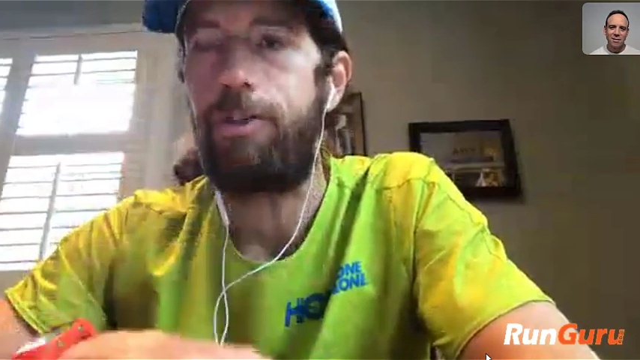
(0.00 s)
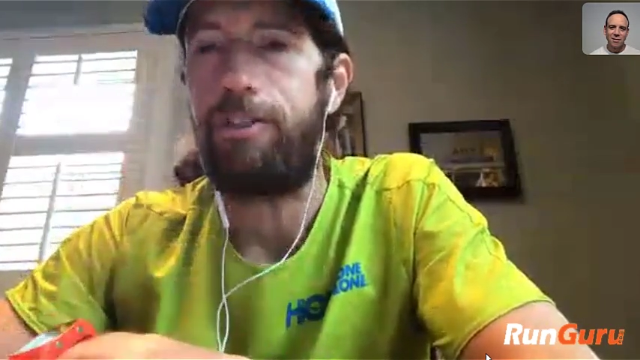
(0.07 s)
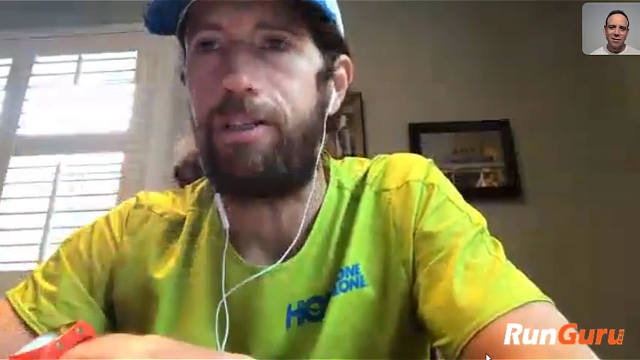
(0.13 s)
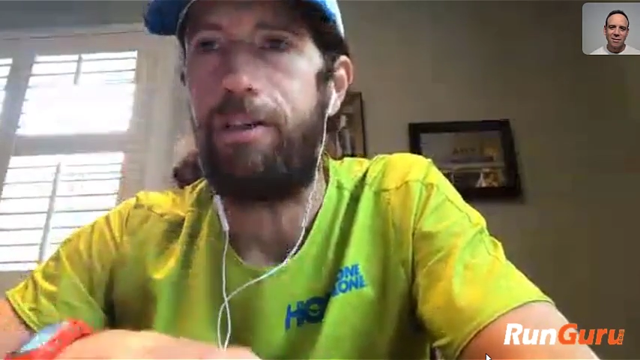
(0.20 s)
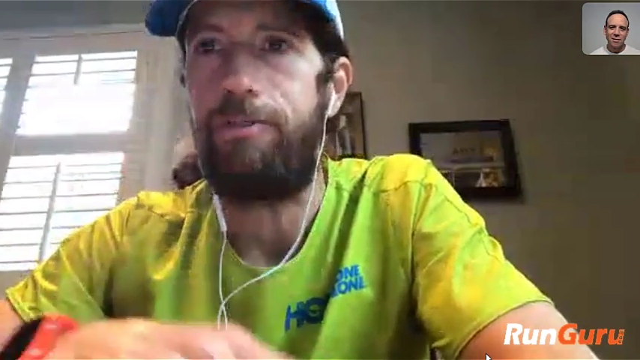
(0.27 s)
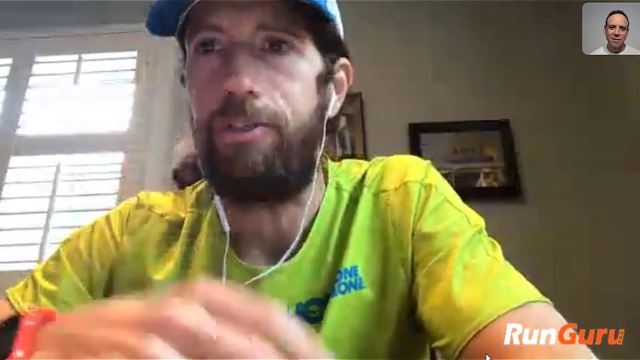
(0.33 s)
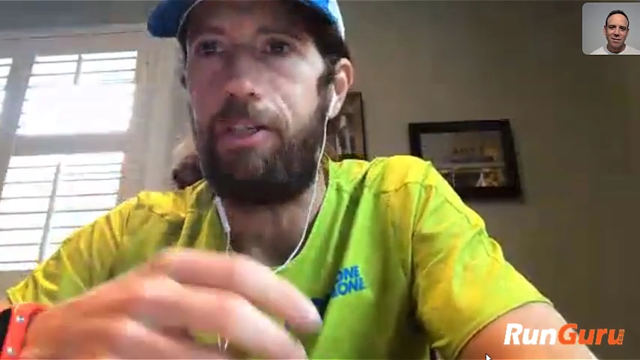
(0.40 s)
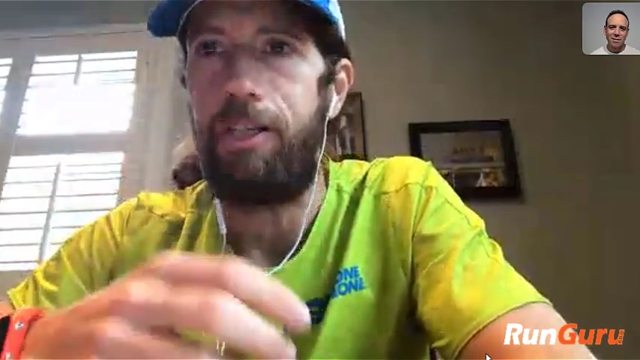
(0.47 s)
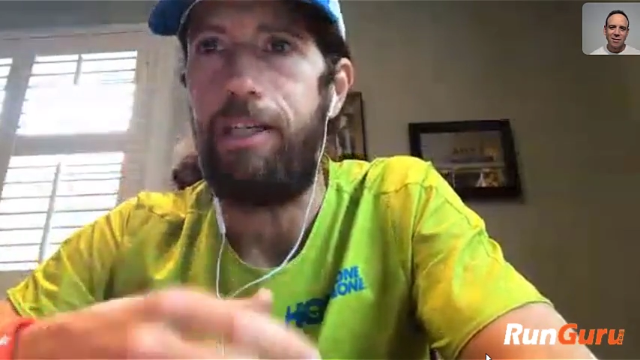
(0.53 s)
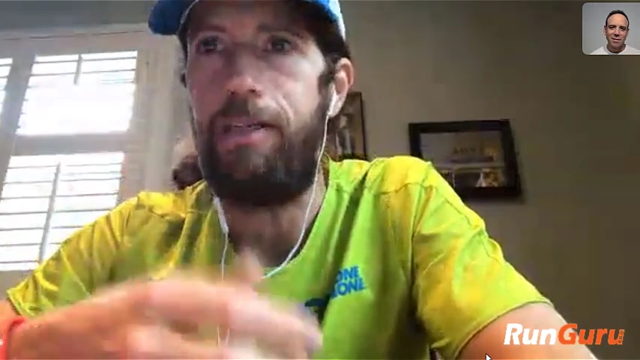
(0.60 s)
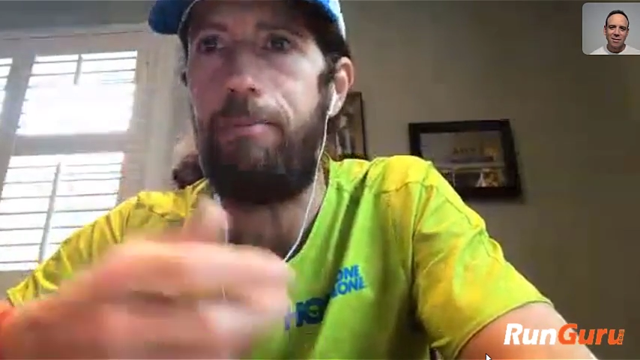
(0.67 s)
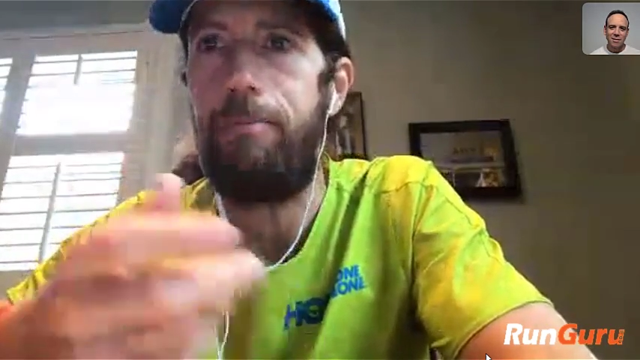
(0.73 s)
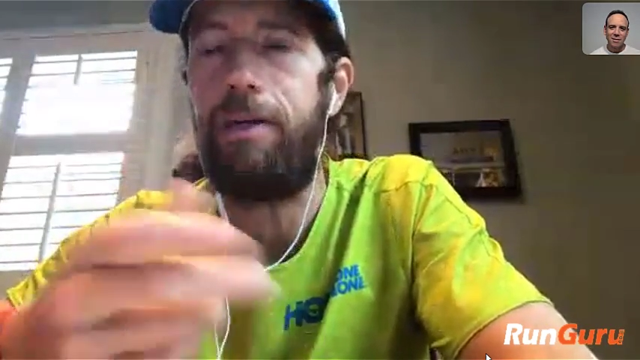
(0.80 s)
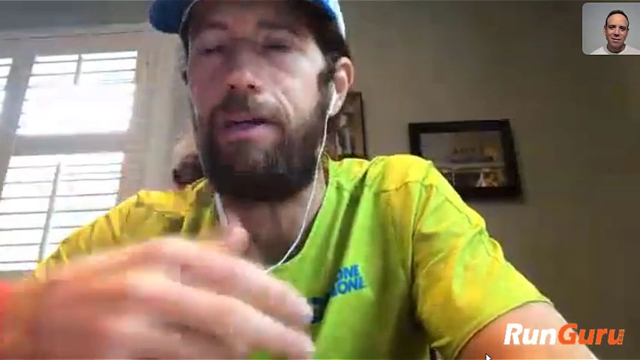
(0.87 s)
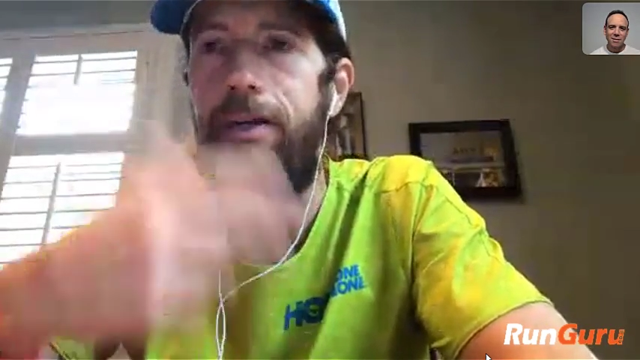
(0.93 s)
but your
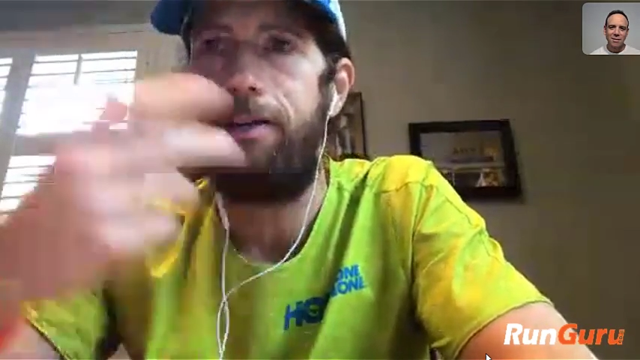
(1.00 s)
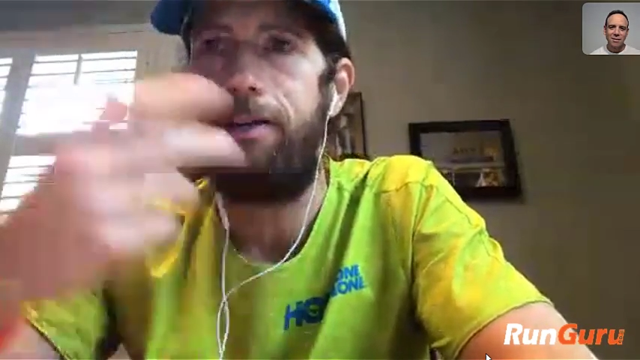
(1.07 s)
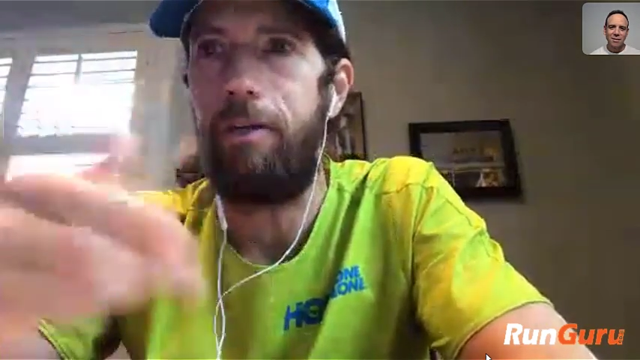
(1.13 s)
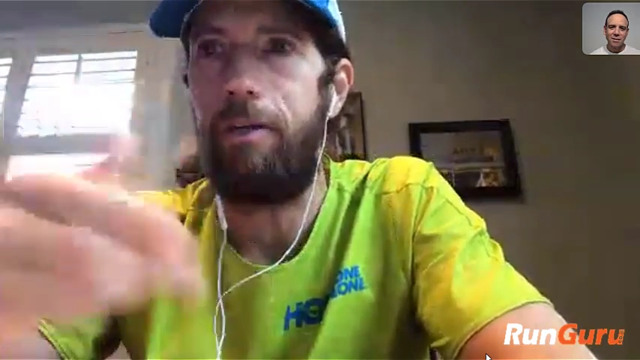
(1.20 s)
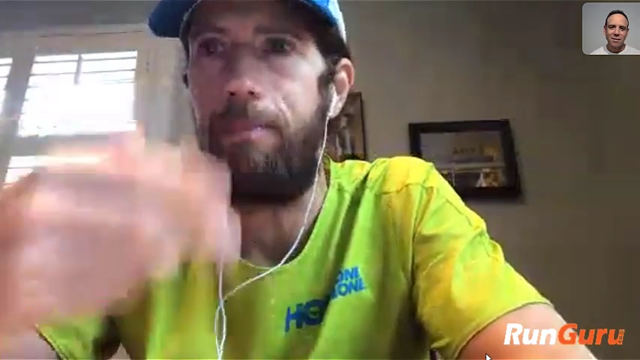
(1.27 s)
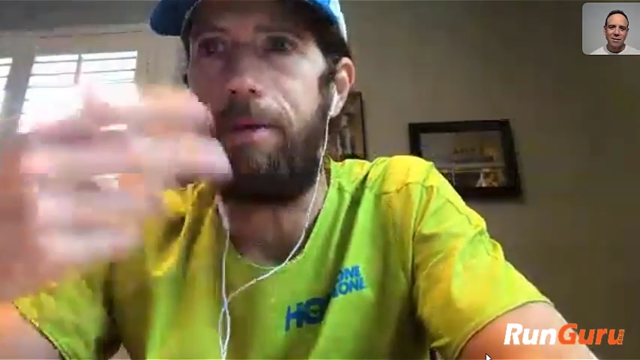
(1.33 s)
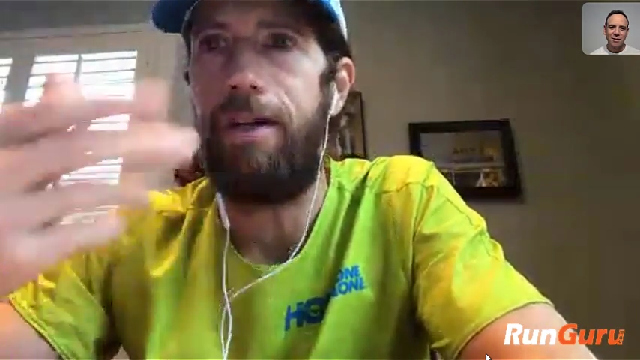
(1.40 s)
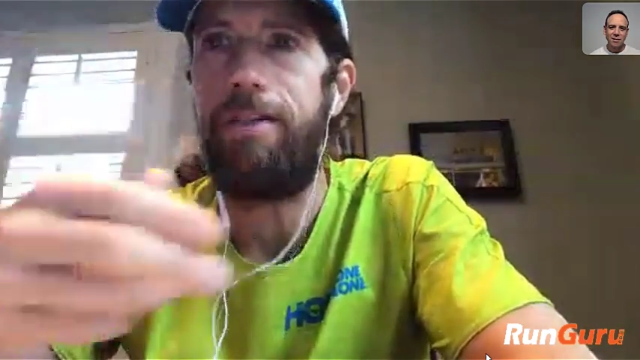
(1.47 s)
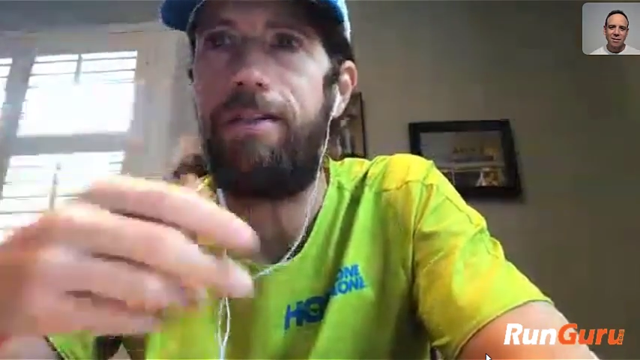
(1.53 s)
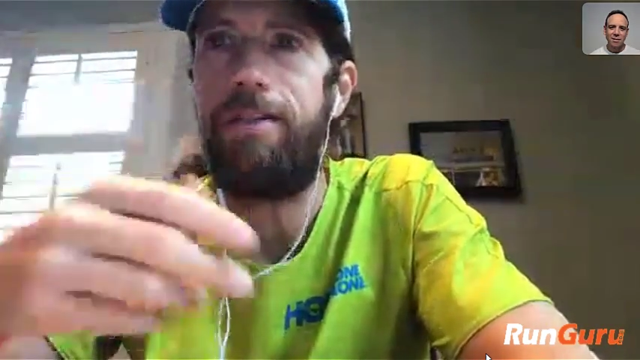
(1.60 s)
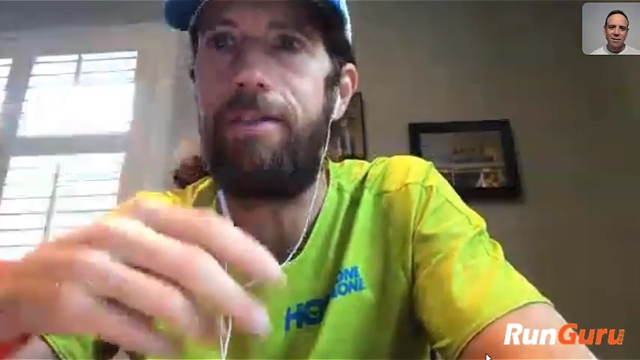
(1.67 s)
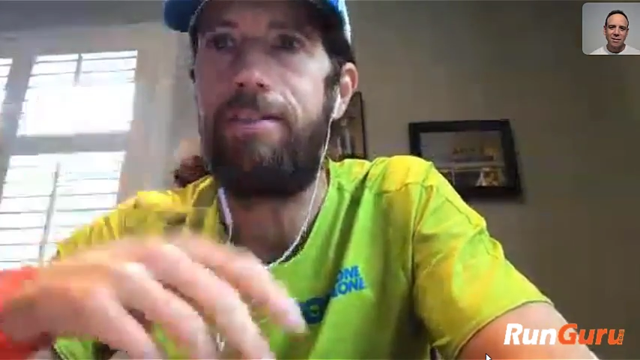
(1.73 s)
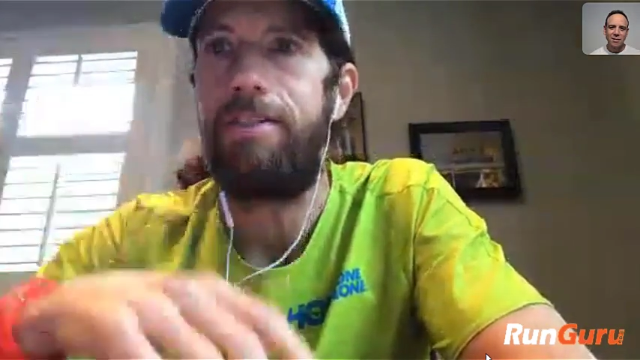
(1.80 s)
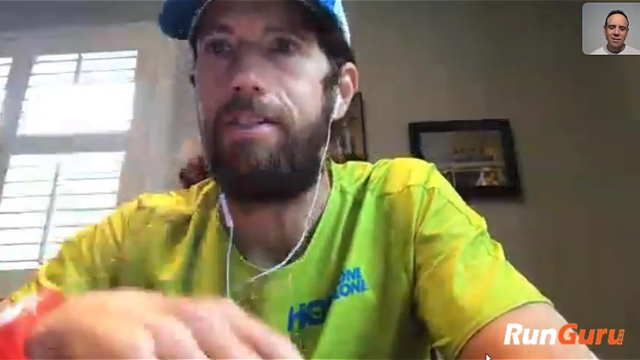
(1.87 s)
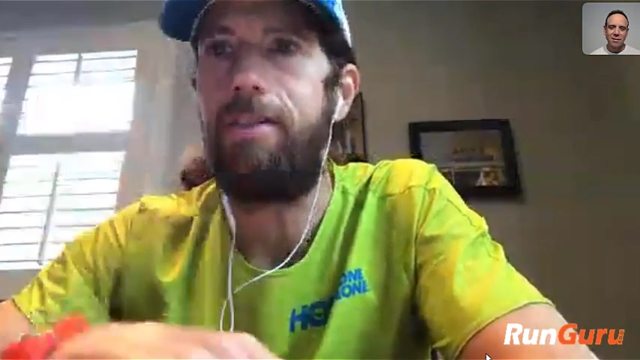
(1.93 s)
body does need to kind of
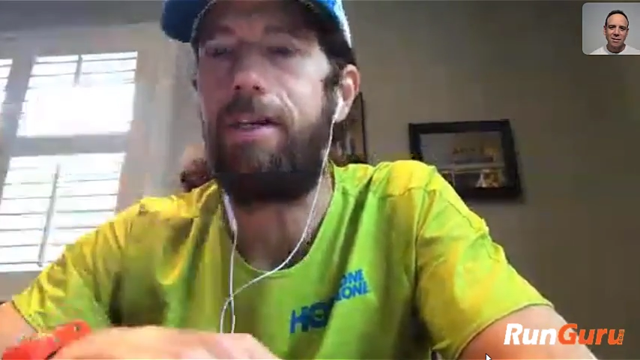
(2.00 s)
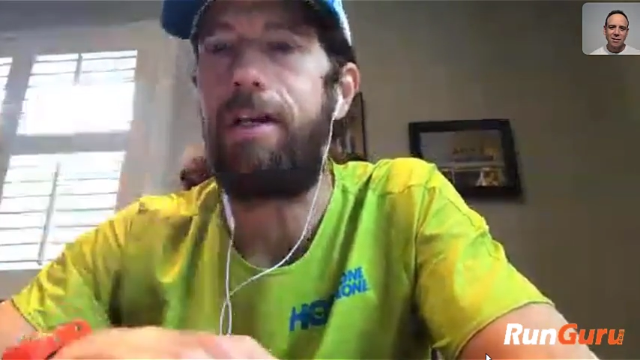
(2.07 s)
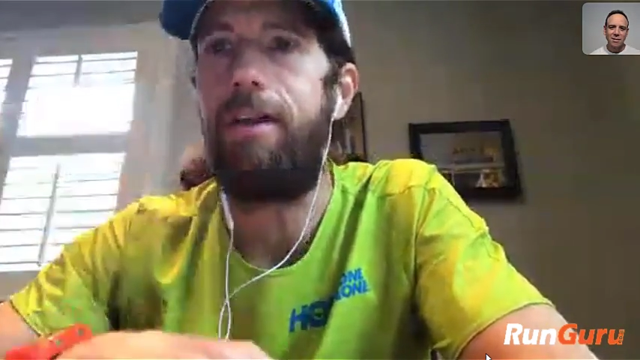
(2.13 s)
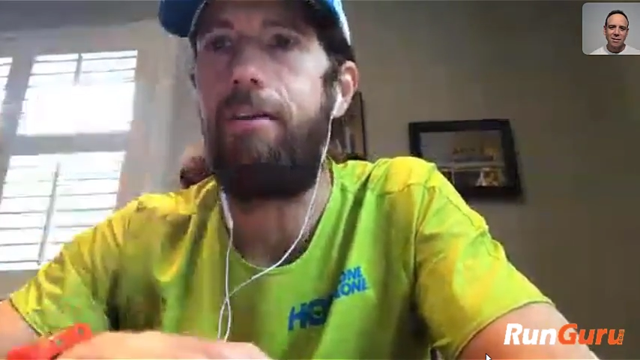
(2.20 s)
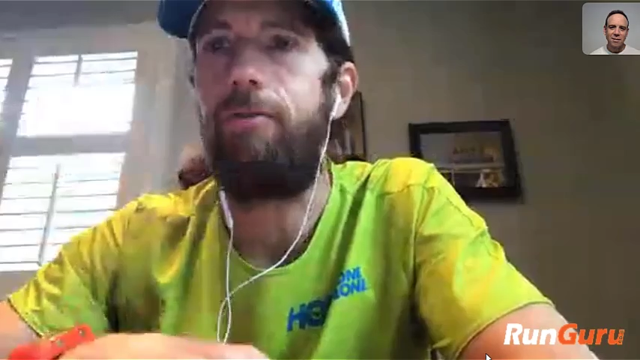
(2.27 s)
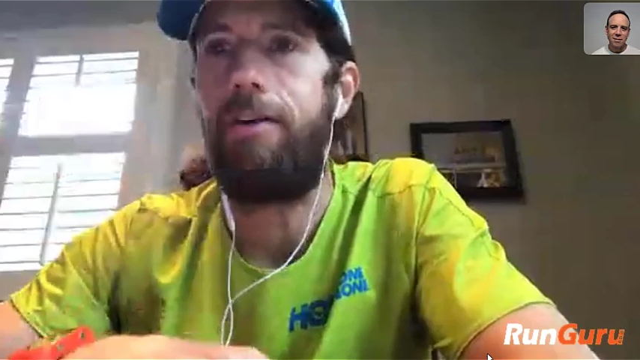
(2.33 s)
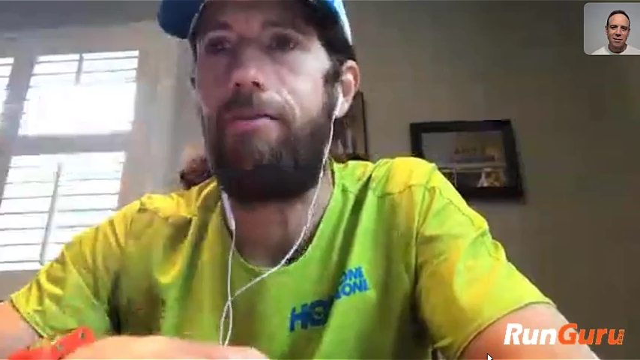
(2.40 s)
recover.